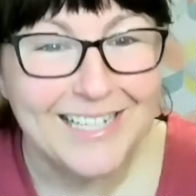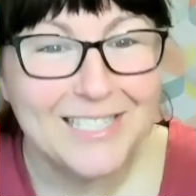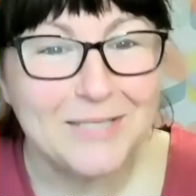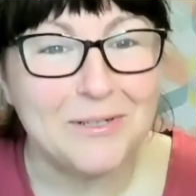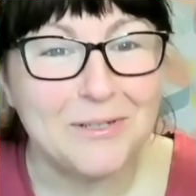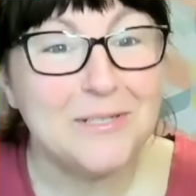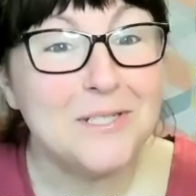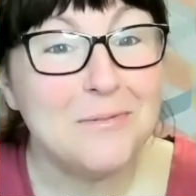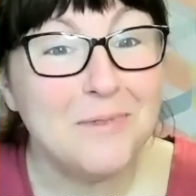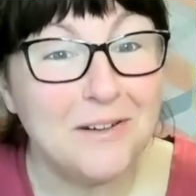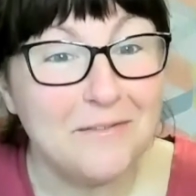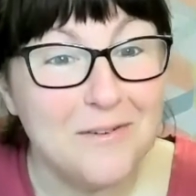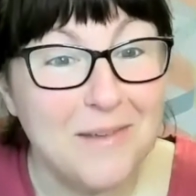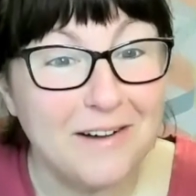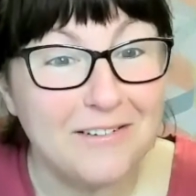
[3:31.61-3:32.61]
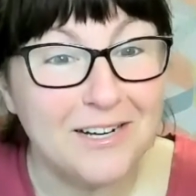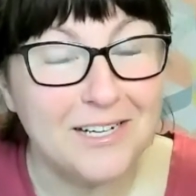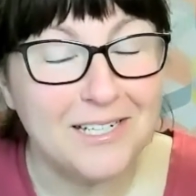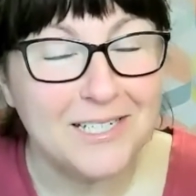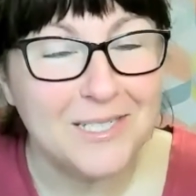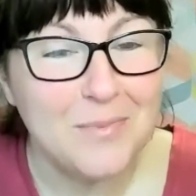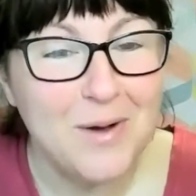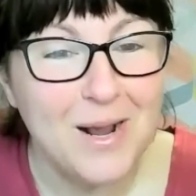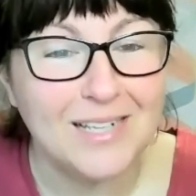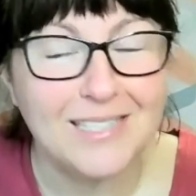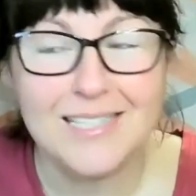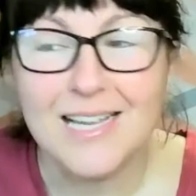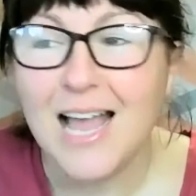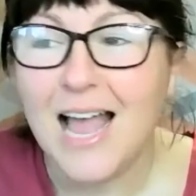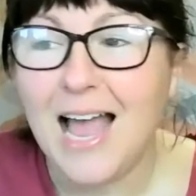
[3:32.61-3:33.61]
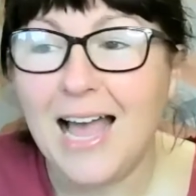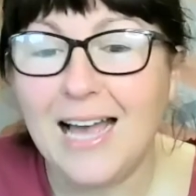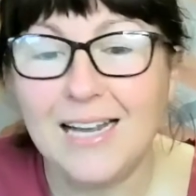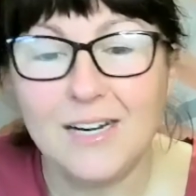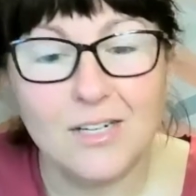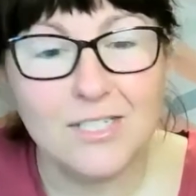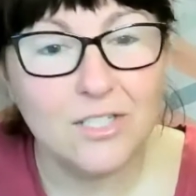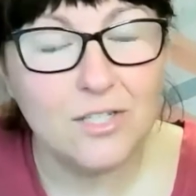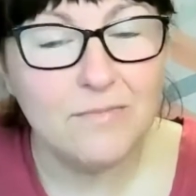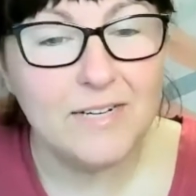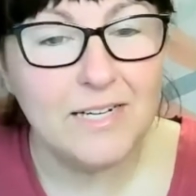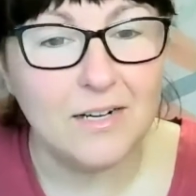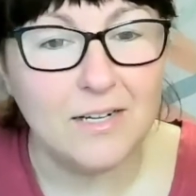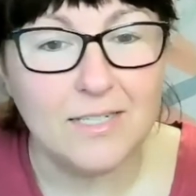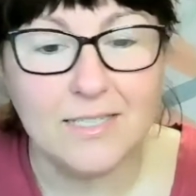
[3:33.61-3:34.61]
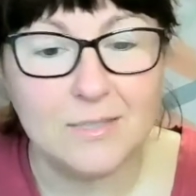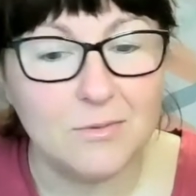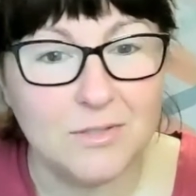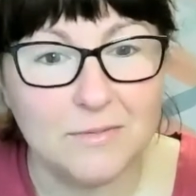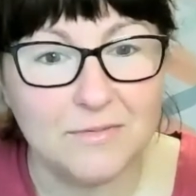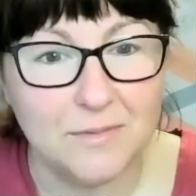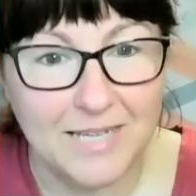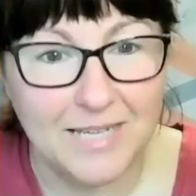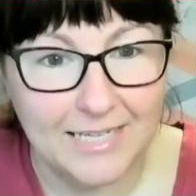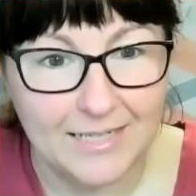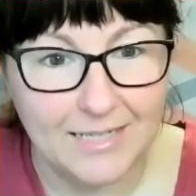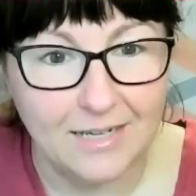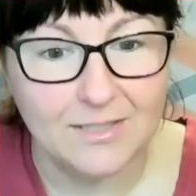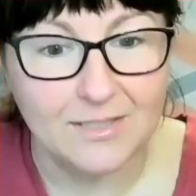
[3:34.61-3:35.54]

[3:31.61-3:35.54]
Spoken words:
So I used to work for American Express, and I soon realised it wasn't for me.